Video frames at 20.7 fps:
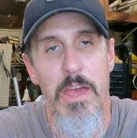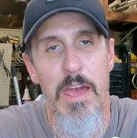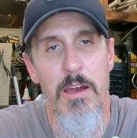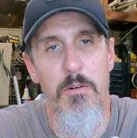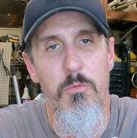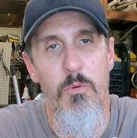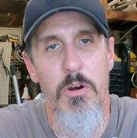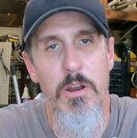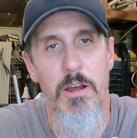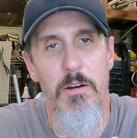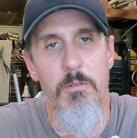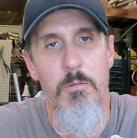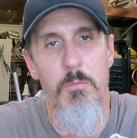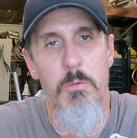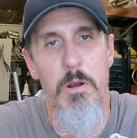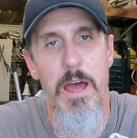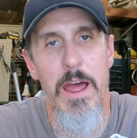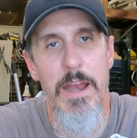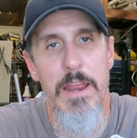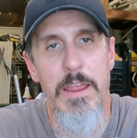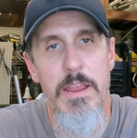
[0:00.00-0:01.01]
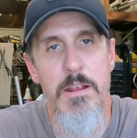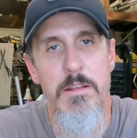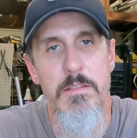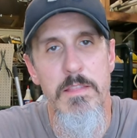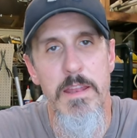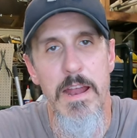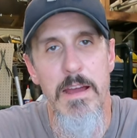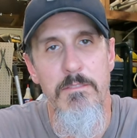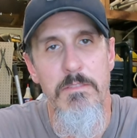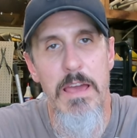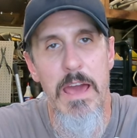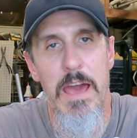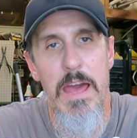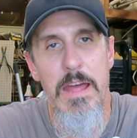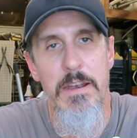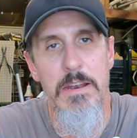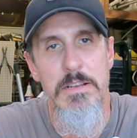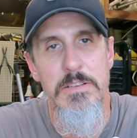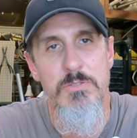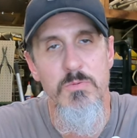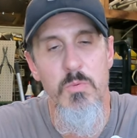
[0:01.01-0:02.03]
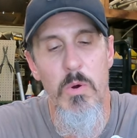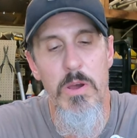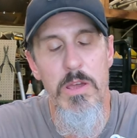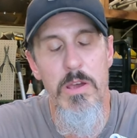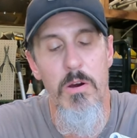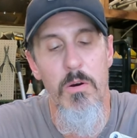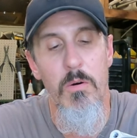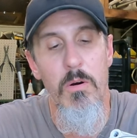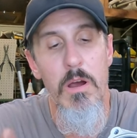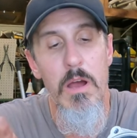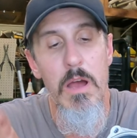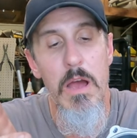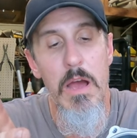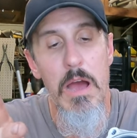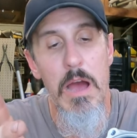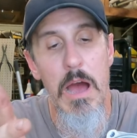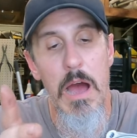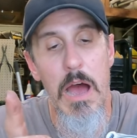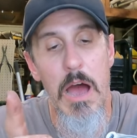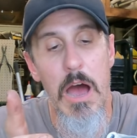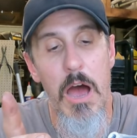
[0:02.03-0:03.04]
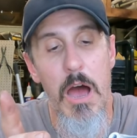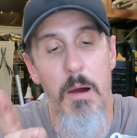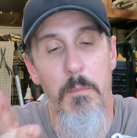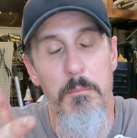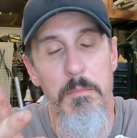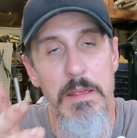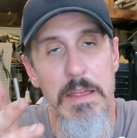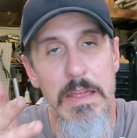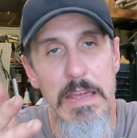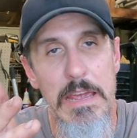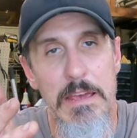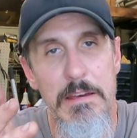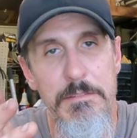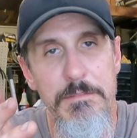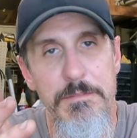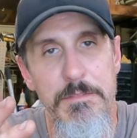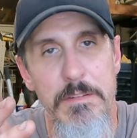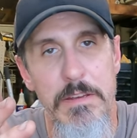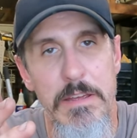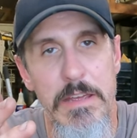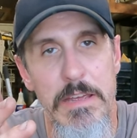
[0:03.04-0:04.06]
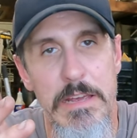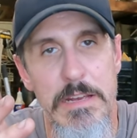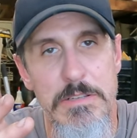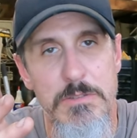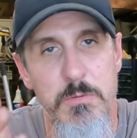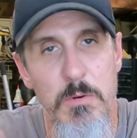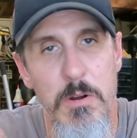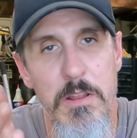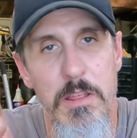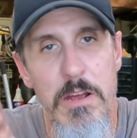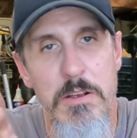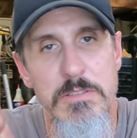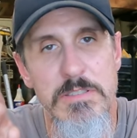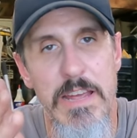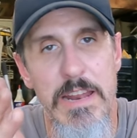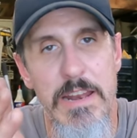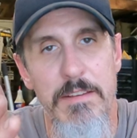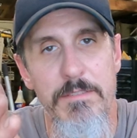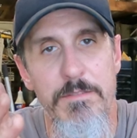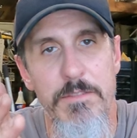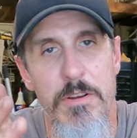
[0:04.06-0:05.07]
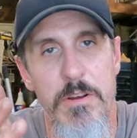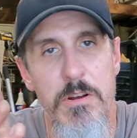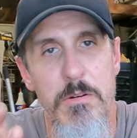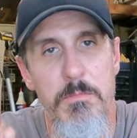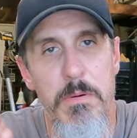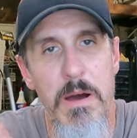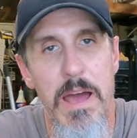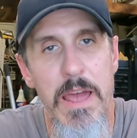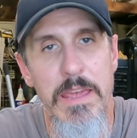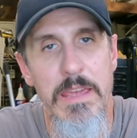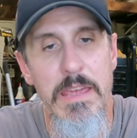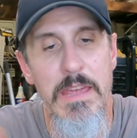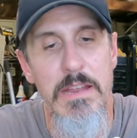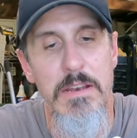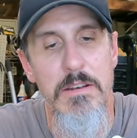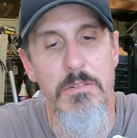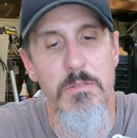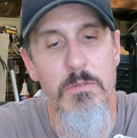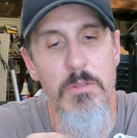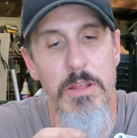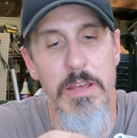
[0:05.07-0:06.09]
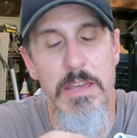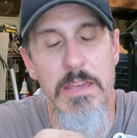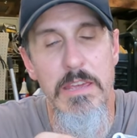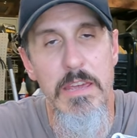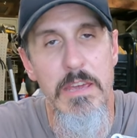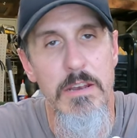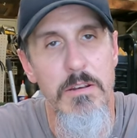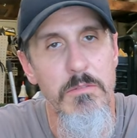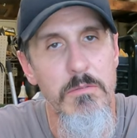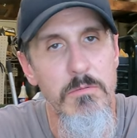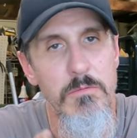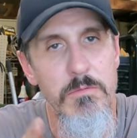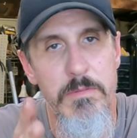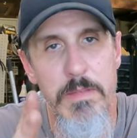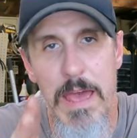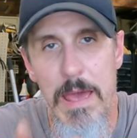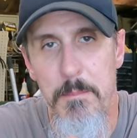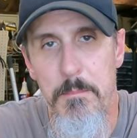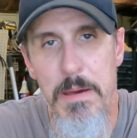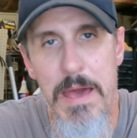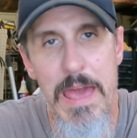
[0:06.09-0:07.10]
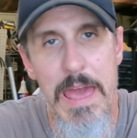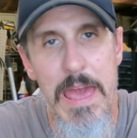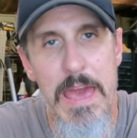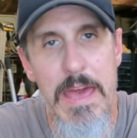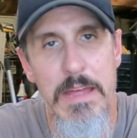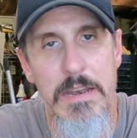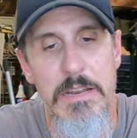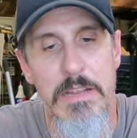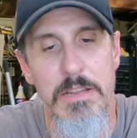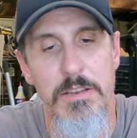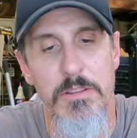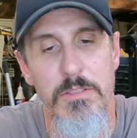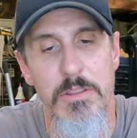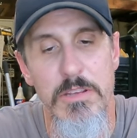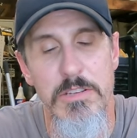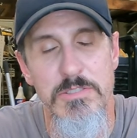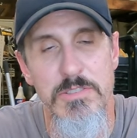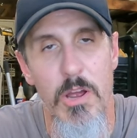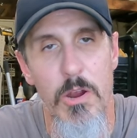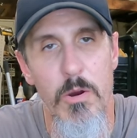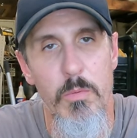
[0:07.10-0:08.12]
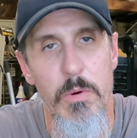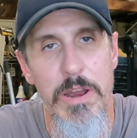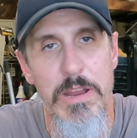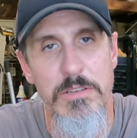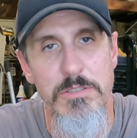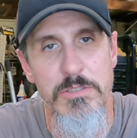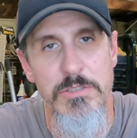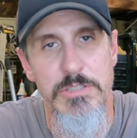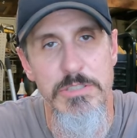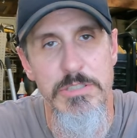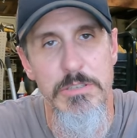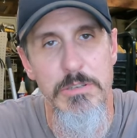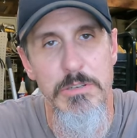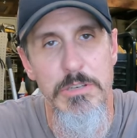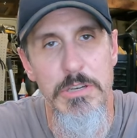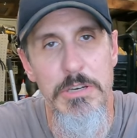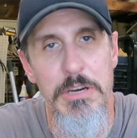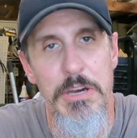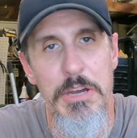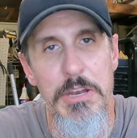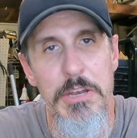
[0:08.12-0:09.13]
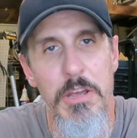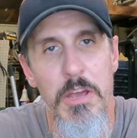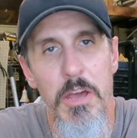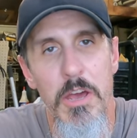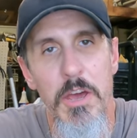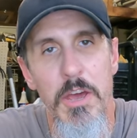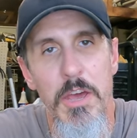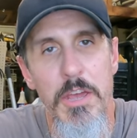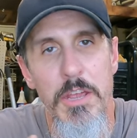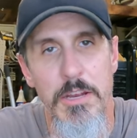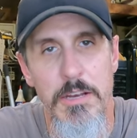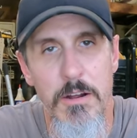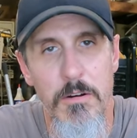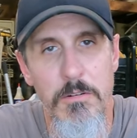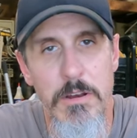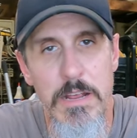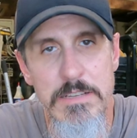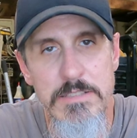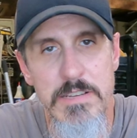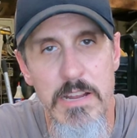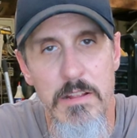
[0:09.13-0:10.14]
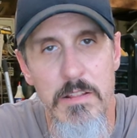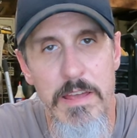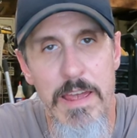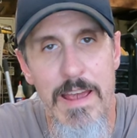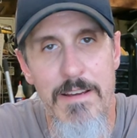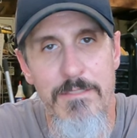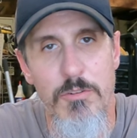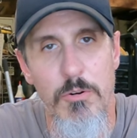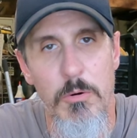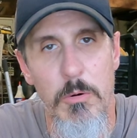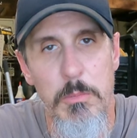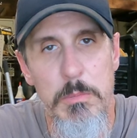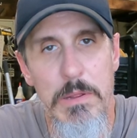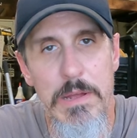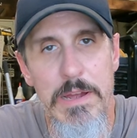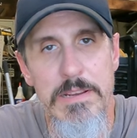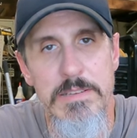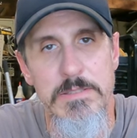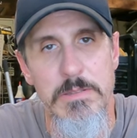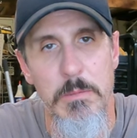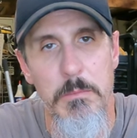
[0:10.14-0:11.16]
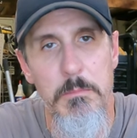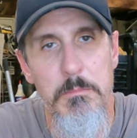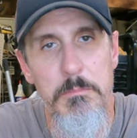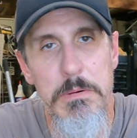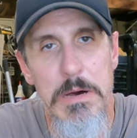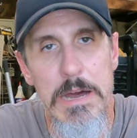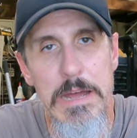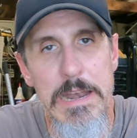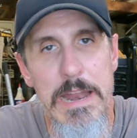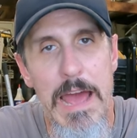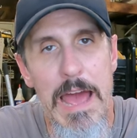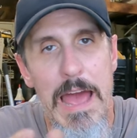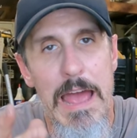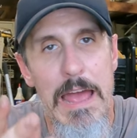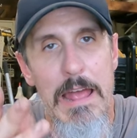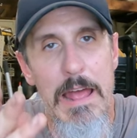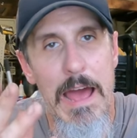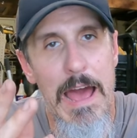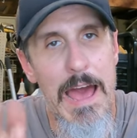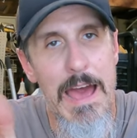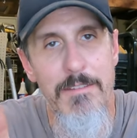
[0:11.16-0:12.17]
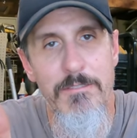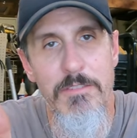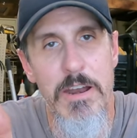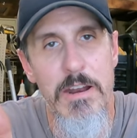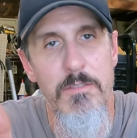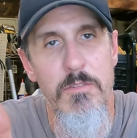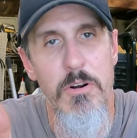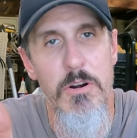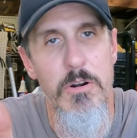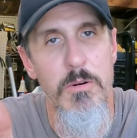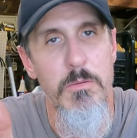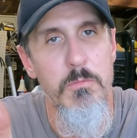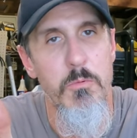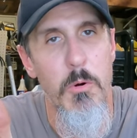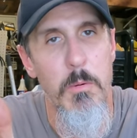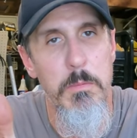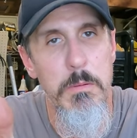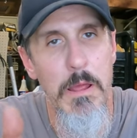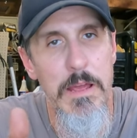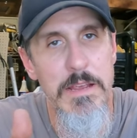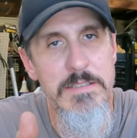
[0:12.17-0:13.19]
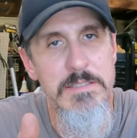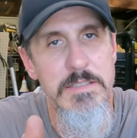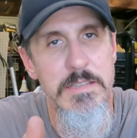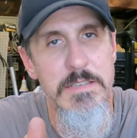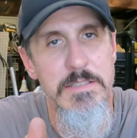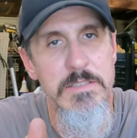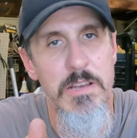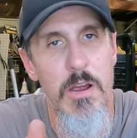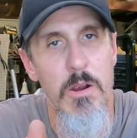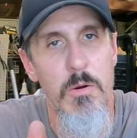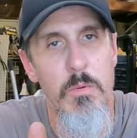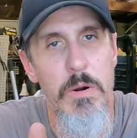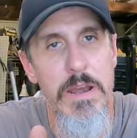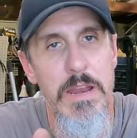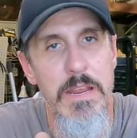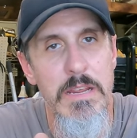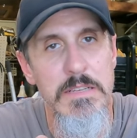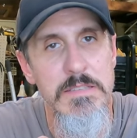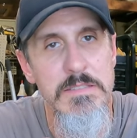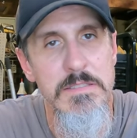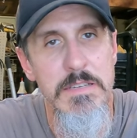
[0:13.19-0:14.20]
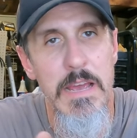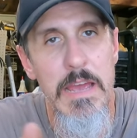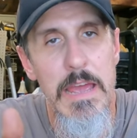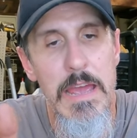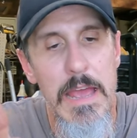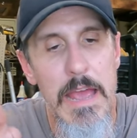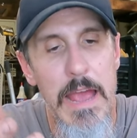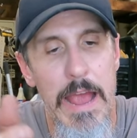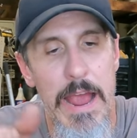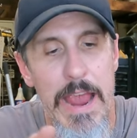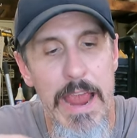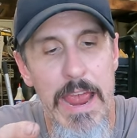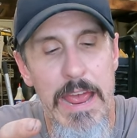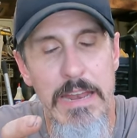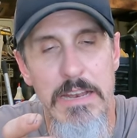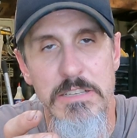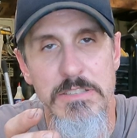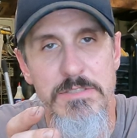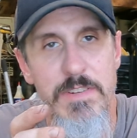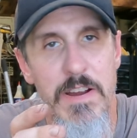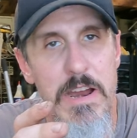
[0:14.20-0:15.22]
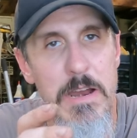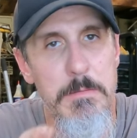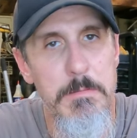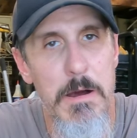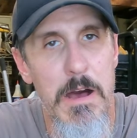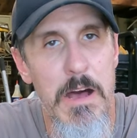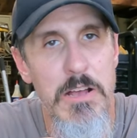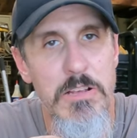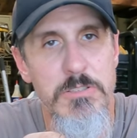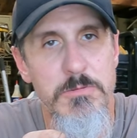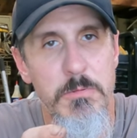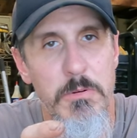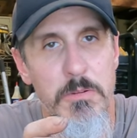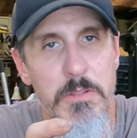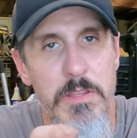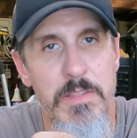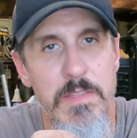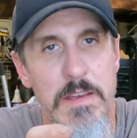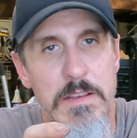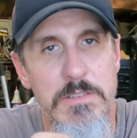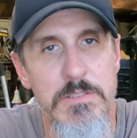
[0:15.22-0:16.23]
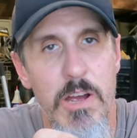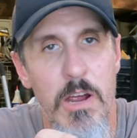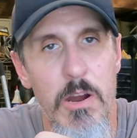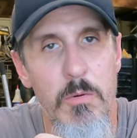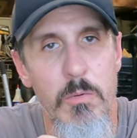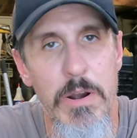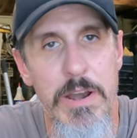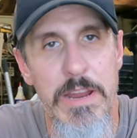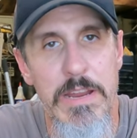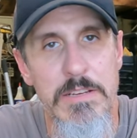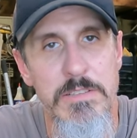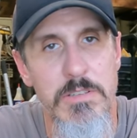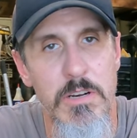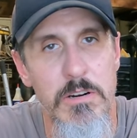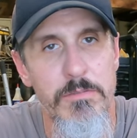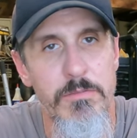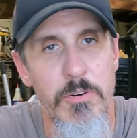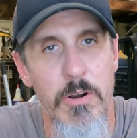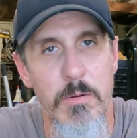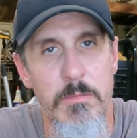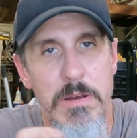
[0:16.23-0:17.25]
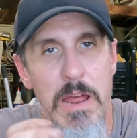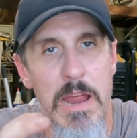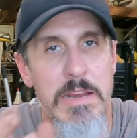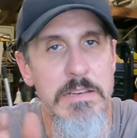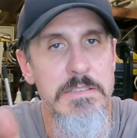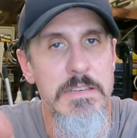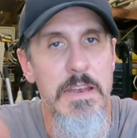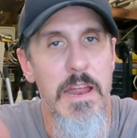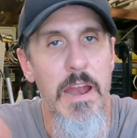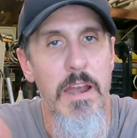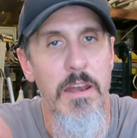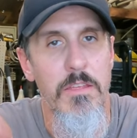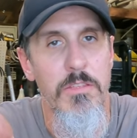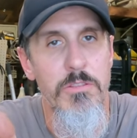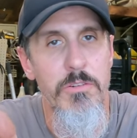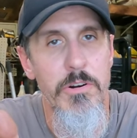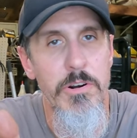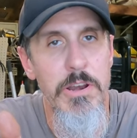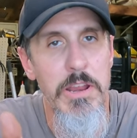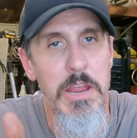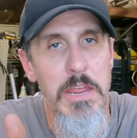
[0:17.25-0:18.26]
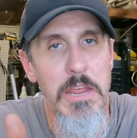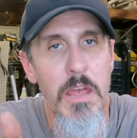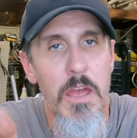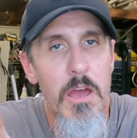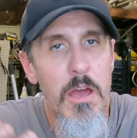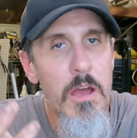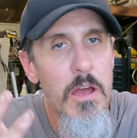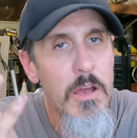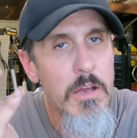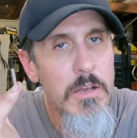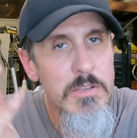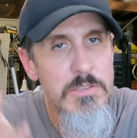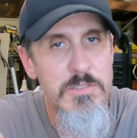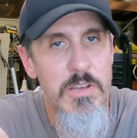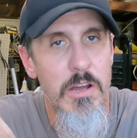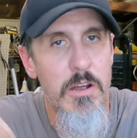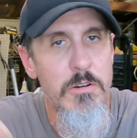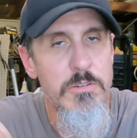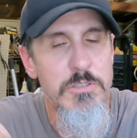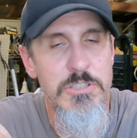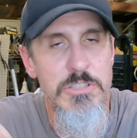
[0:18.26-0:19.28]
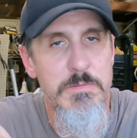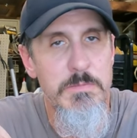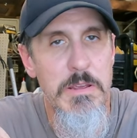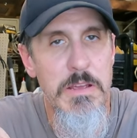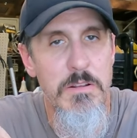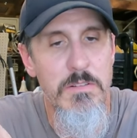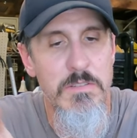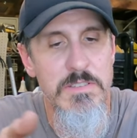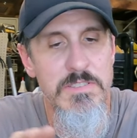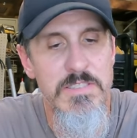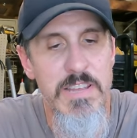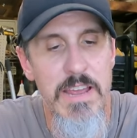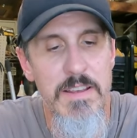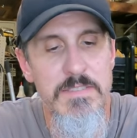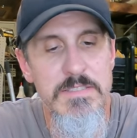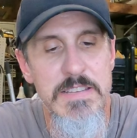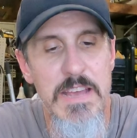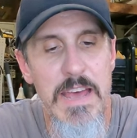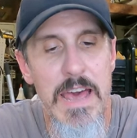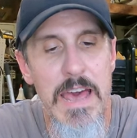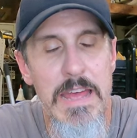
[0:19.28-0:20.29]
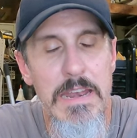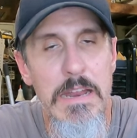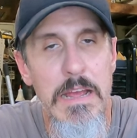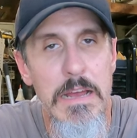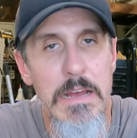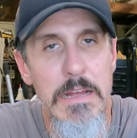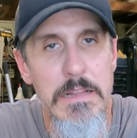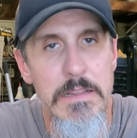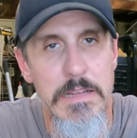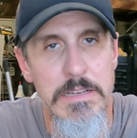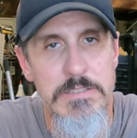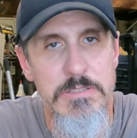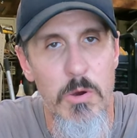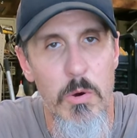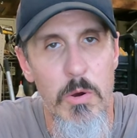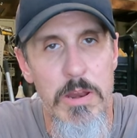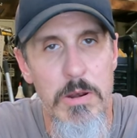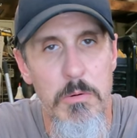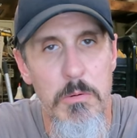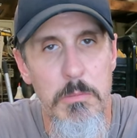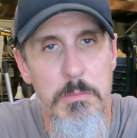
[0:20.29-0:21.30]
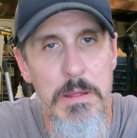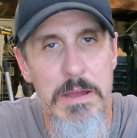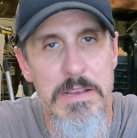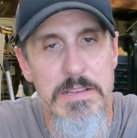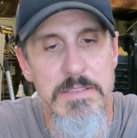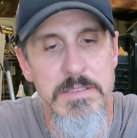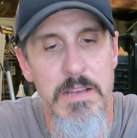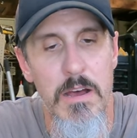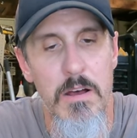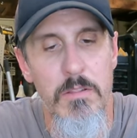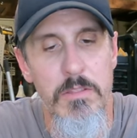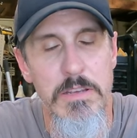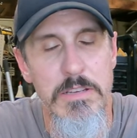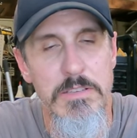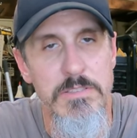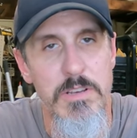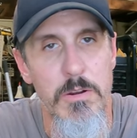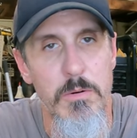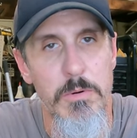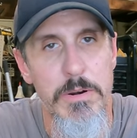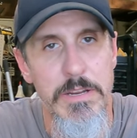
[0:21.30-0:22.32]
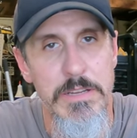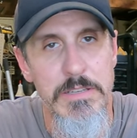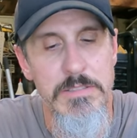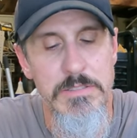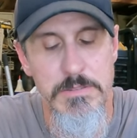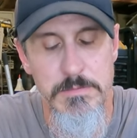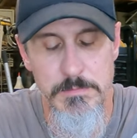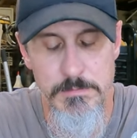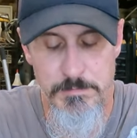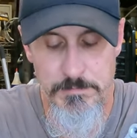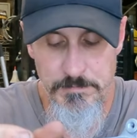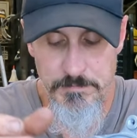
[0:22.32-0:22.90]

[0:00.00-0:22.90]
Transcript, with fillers: you have one of them right here that I've got as well. Um, if it's one of those that if your bike biking leaking that bad and these O-rings are still good, you don't necessarily have to replace them. But I've never replaced these O-rings, and it's very possible that these O-rings are from 1993. So just to be on the safe side, let's go ahead and replace all these O-rings.